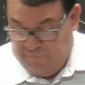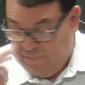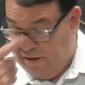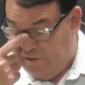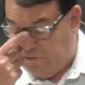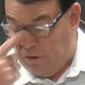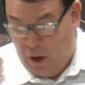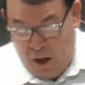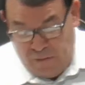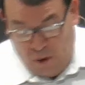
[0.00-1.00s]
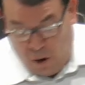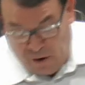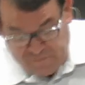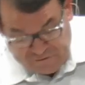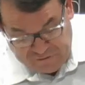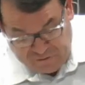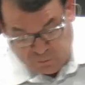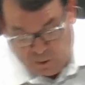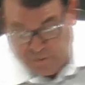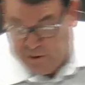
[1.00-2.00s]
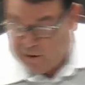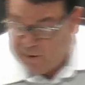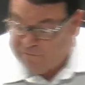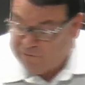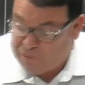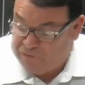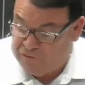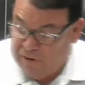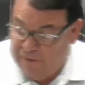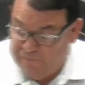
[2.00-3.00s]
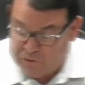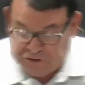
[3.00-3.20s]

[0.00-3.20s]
And it's the law of the harvest. That's what we call it. Verse, verse